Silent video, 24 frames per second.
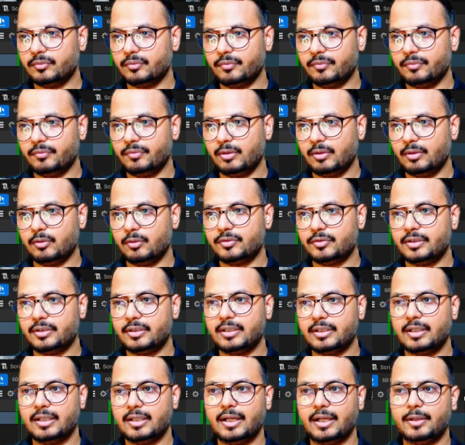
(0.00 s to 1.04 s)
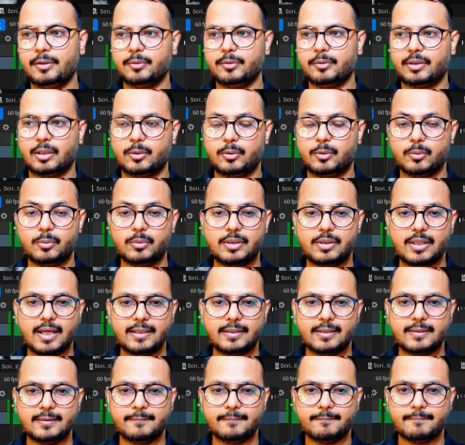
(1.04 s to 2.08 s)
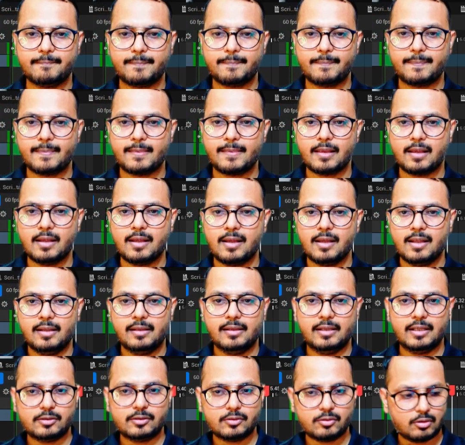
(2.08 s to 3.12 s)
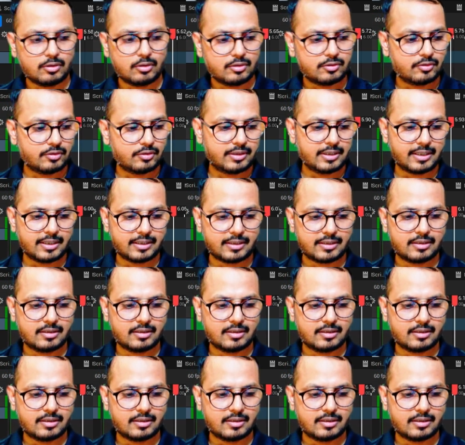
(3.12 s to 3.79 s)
velocity line, you can do that. Let's also take